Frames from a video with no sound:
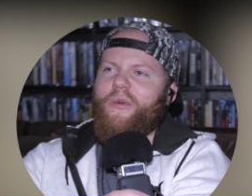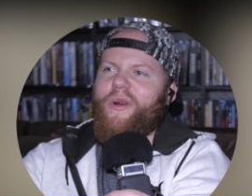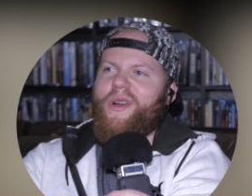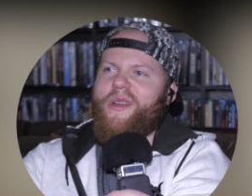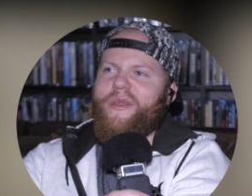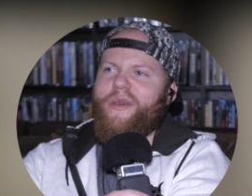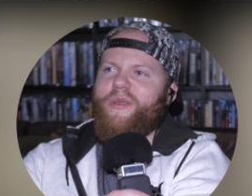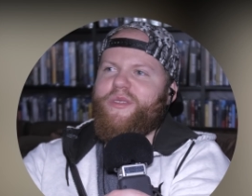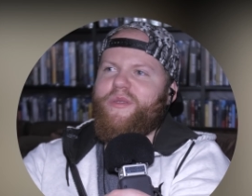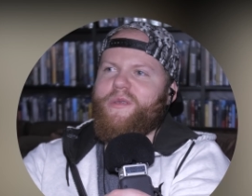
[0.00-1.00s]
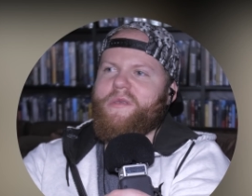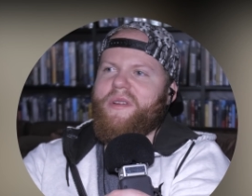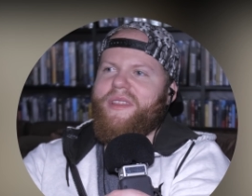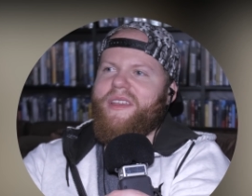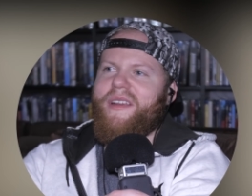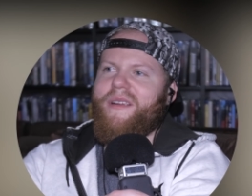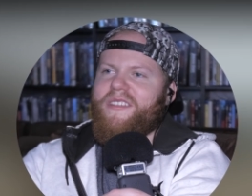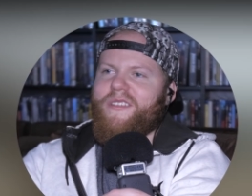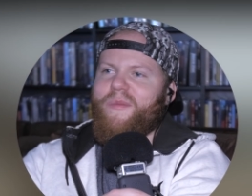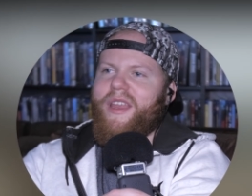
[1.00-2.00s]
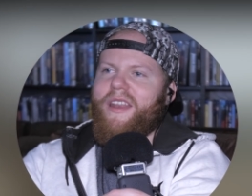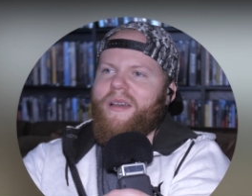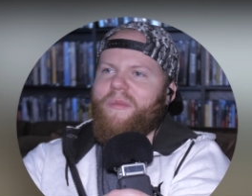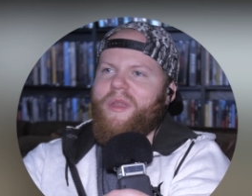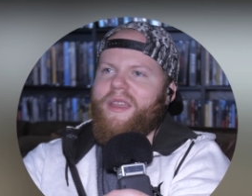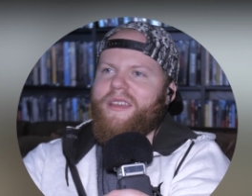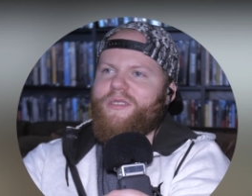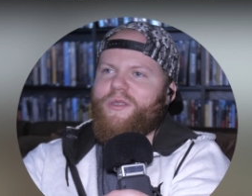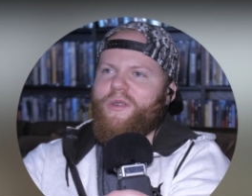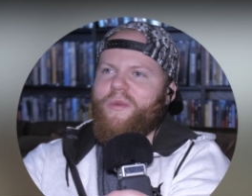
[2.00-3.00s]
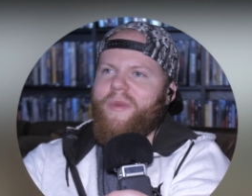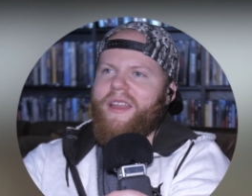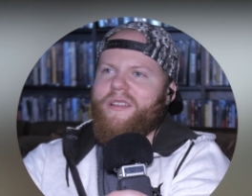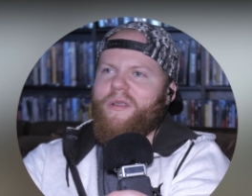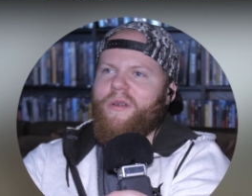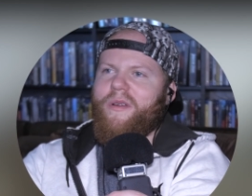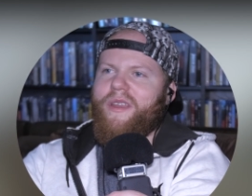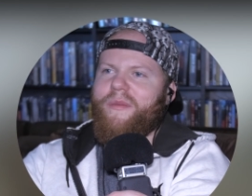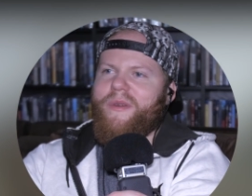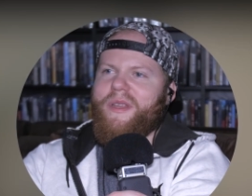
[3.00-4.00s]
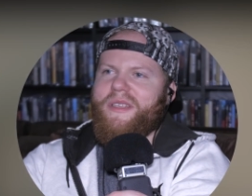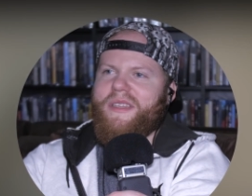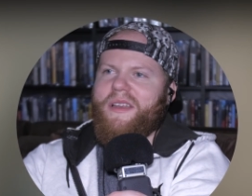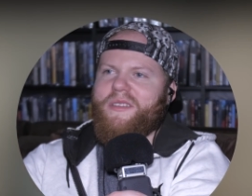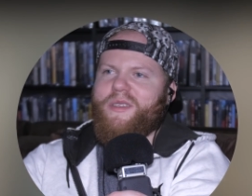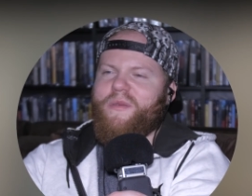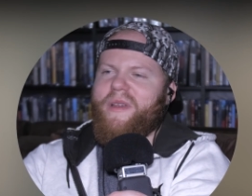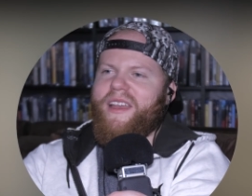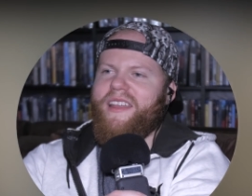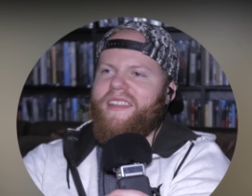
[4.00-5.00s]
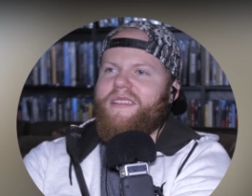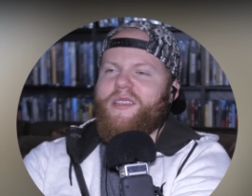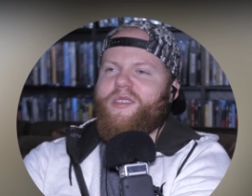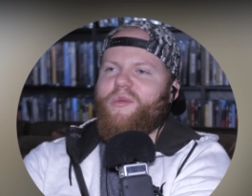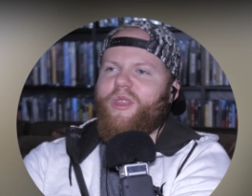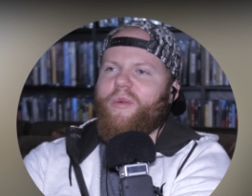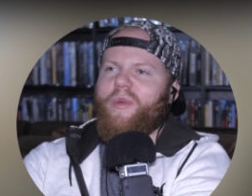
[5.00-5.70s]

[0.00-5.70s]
work of those fools right there. Dude may not be a true Mandalorian, but he's not too bad, at least with the